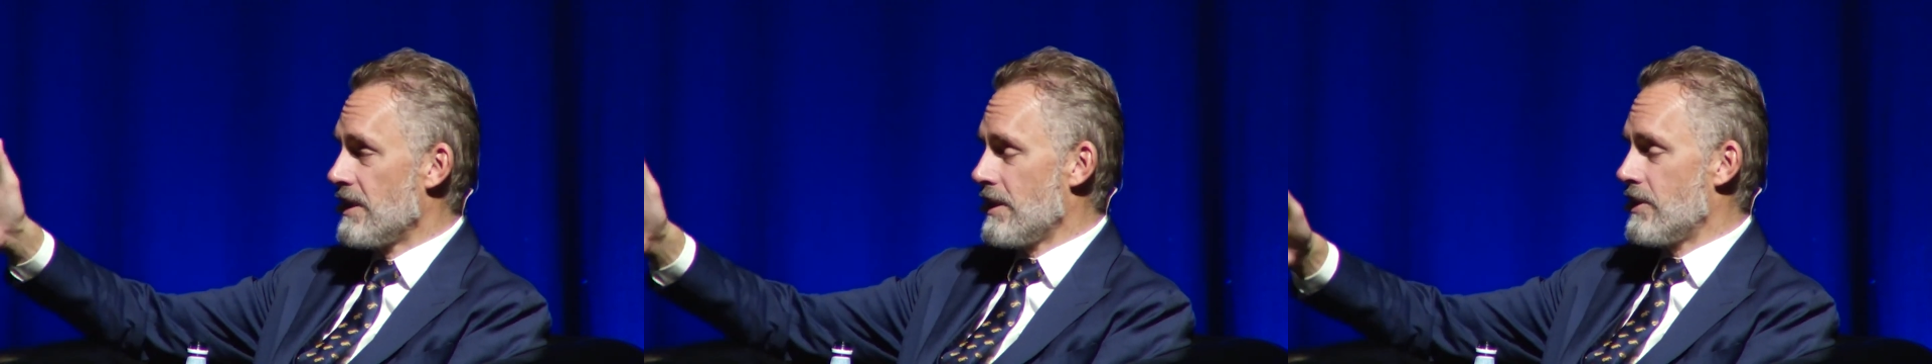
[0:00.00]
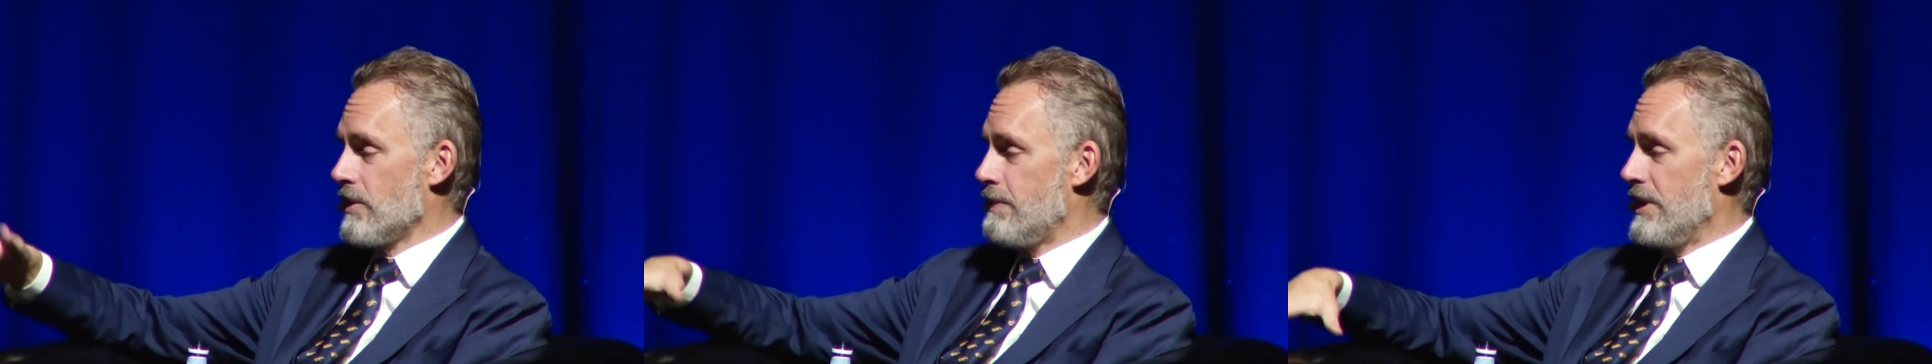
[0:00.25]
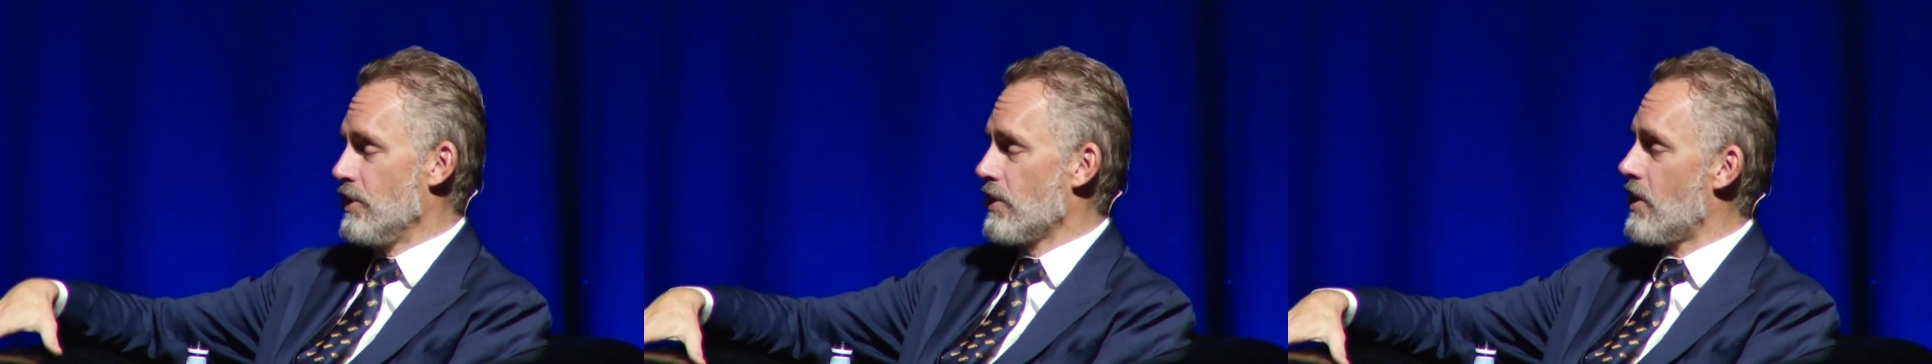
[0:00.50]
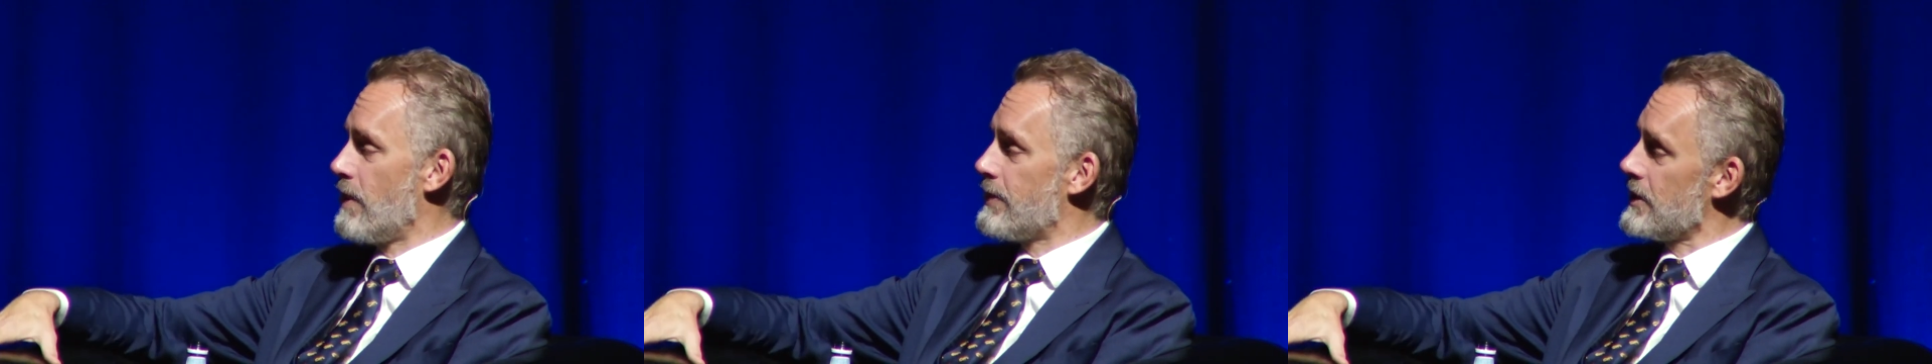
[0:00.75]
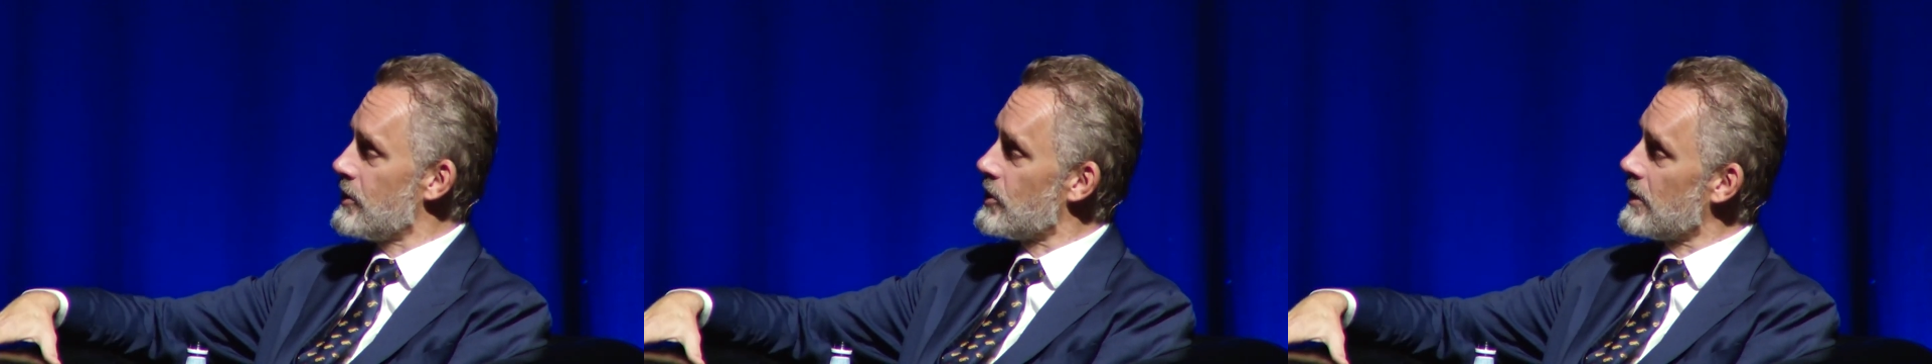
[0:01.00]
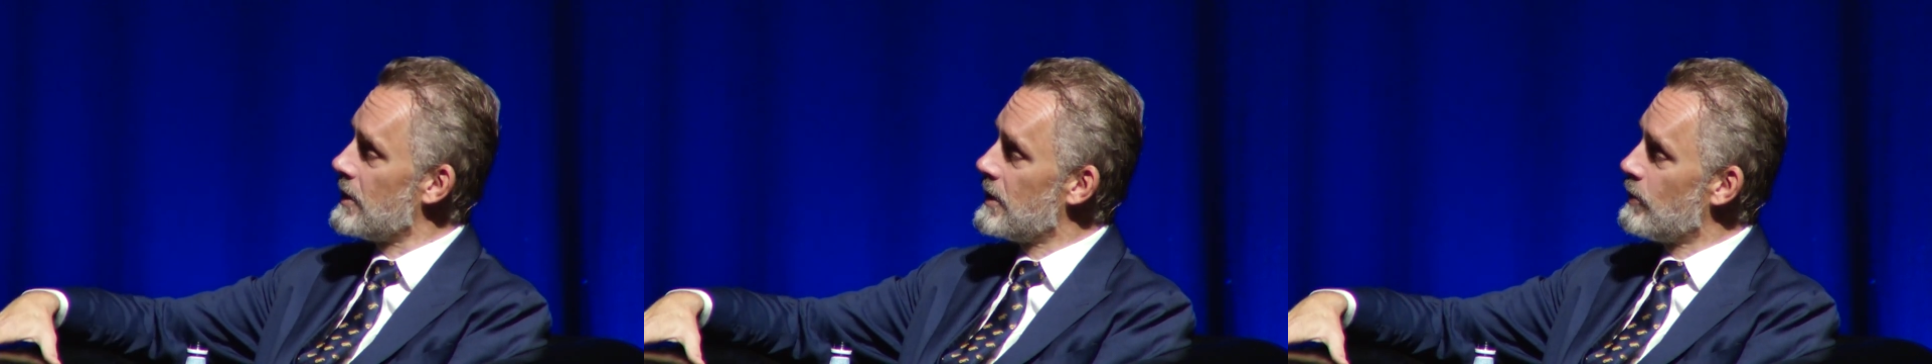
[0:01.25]
there'd be no
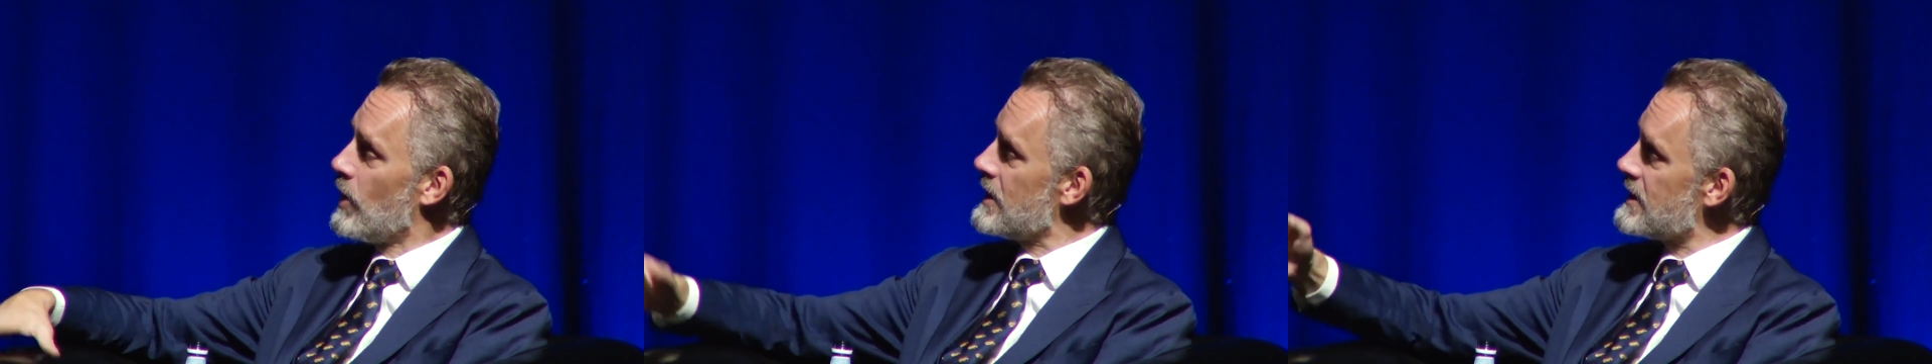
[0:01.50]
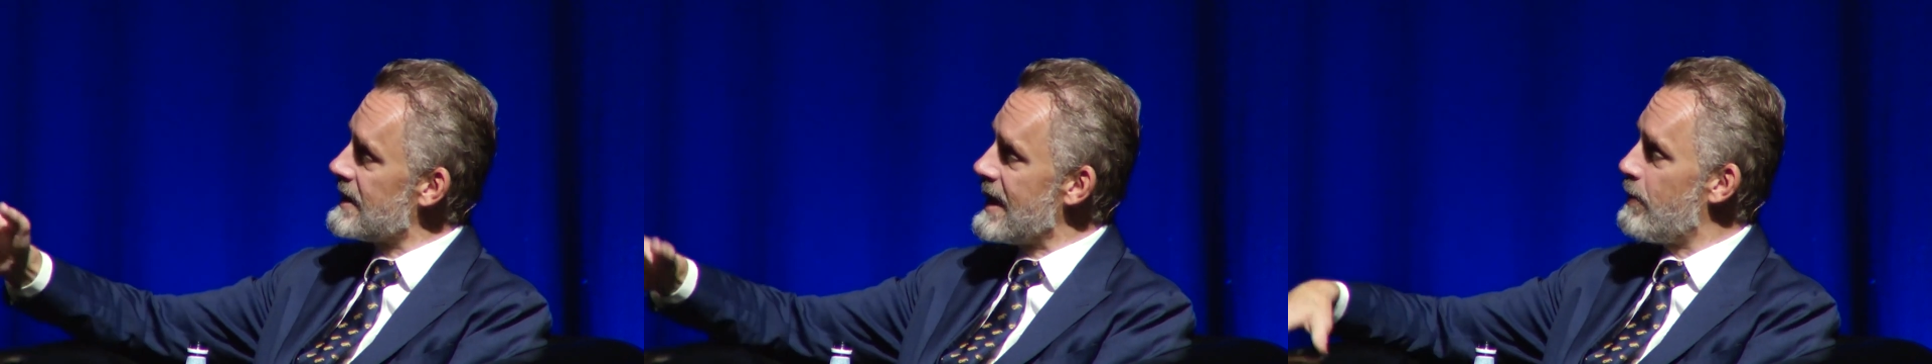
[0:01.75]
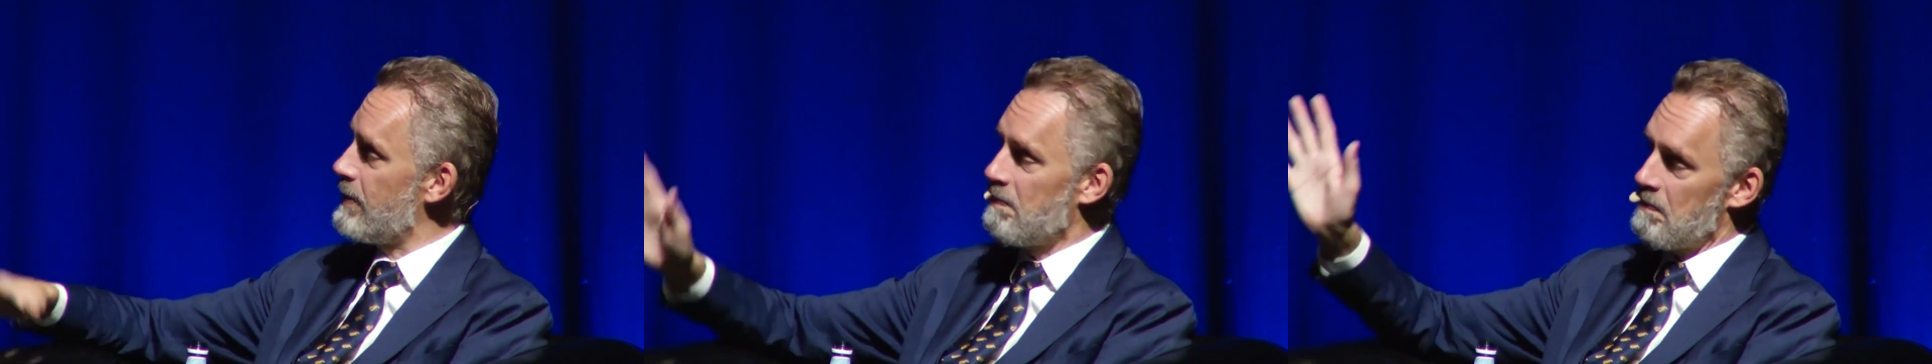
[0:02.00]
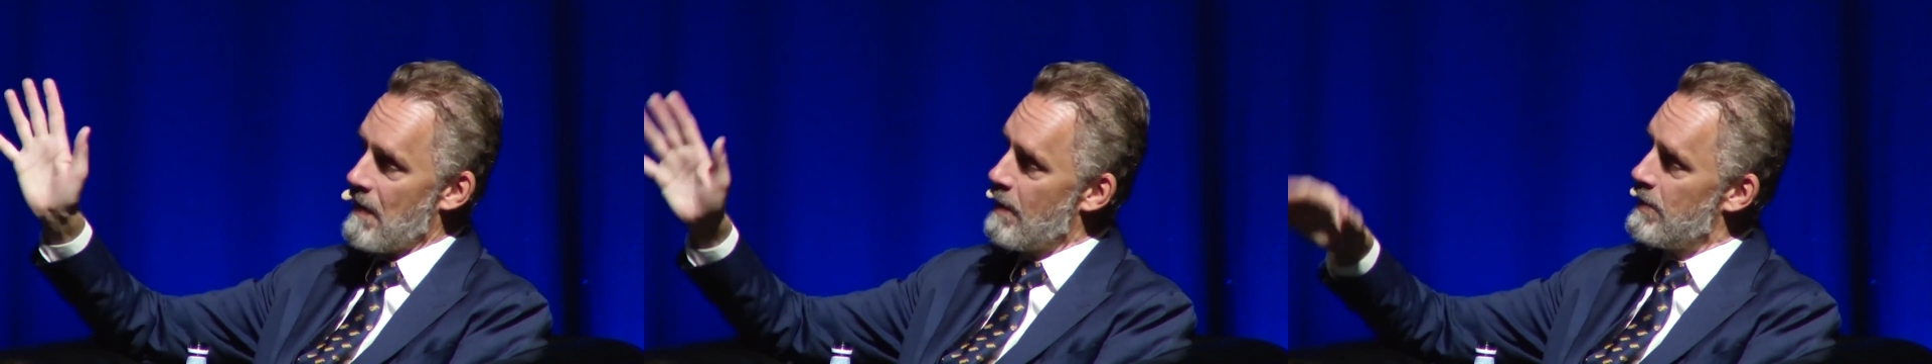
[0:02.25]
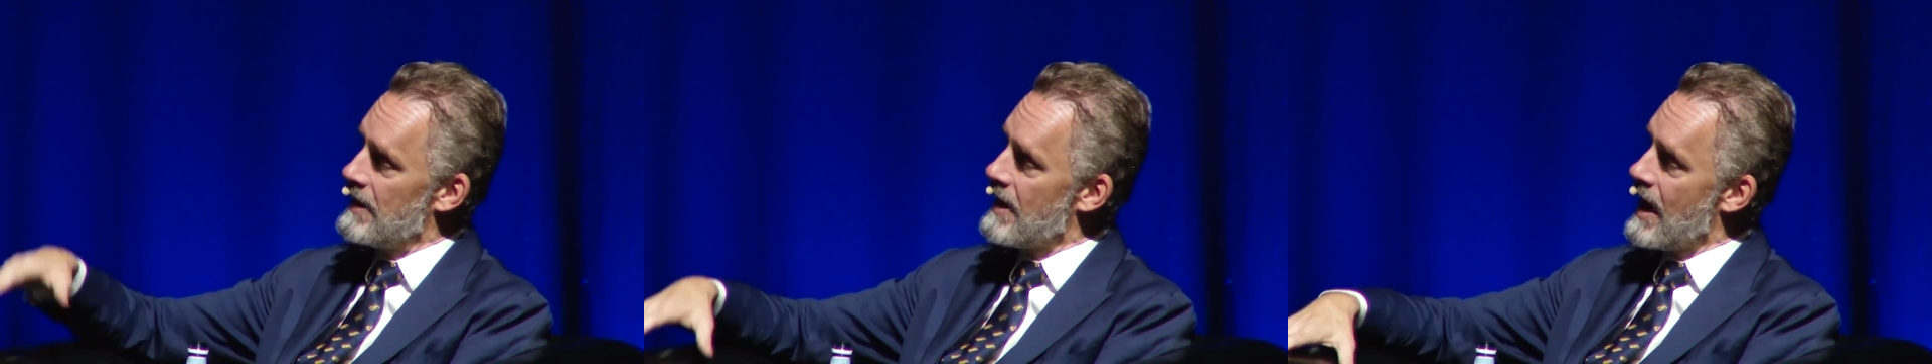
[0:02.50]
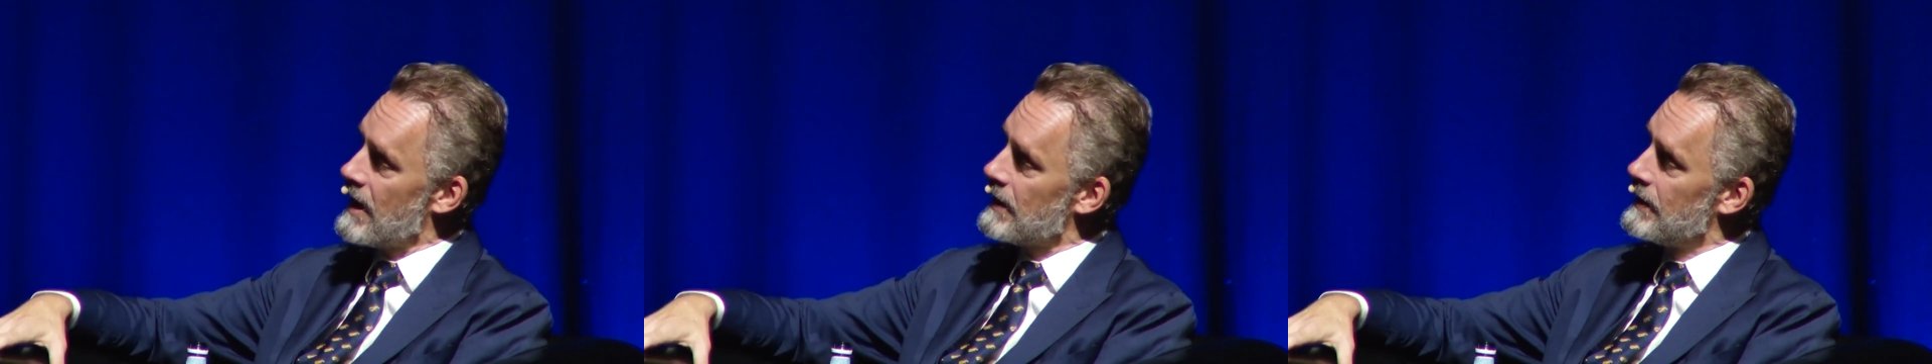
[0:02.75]
competition. One snip, that'd be
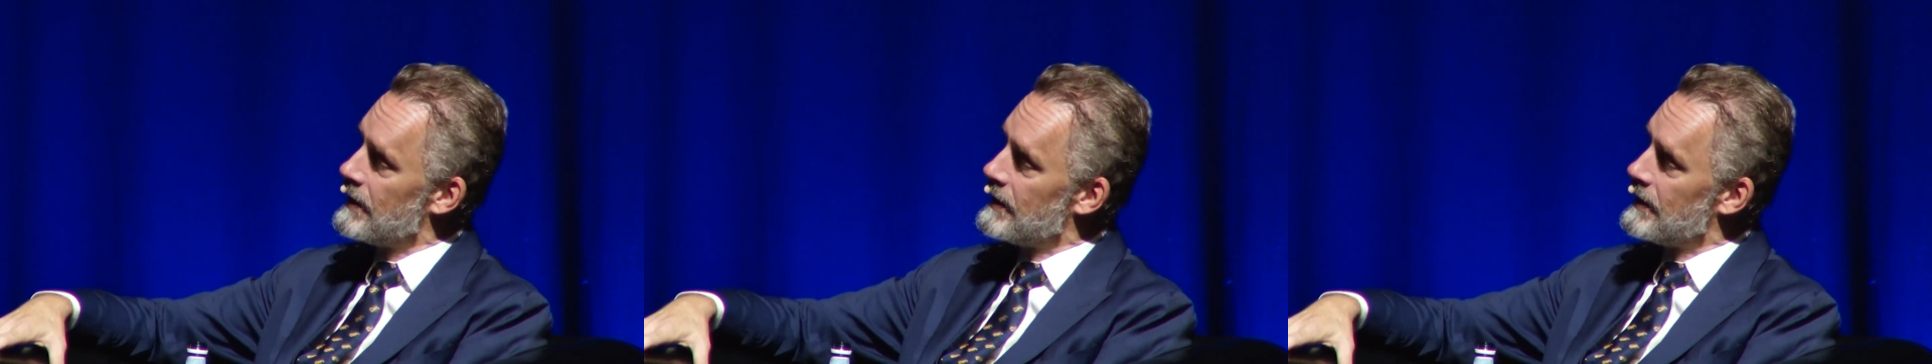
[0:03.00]
that.